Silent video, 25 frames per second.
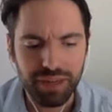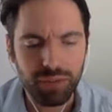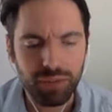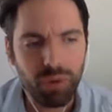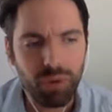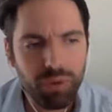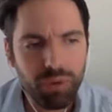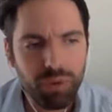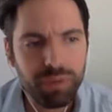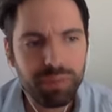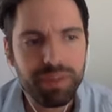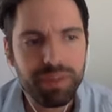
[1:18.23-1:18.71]

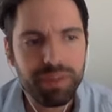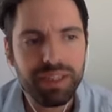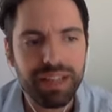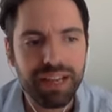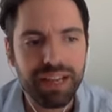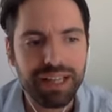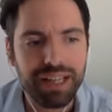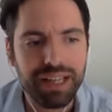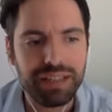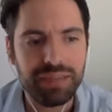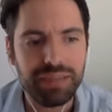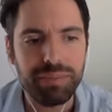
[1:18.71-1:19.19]
what would it be
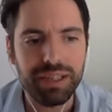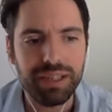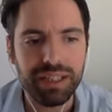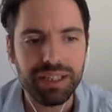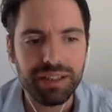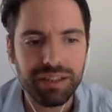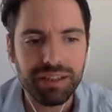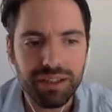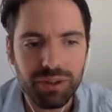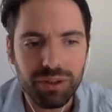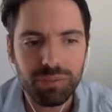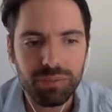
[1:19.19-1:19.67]
like to be a
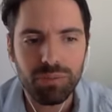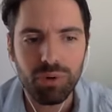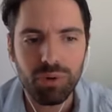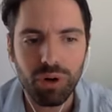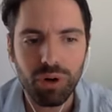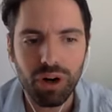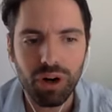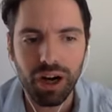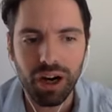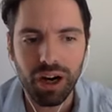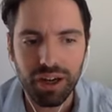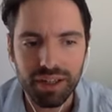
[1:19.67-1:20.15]
little more
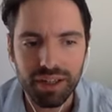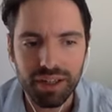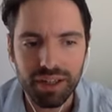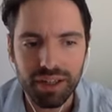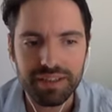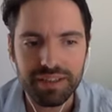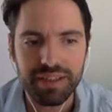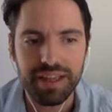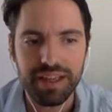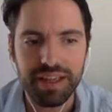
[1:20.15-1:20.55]
honest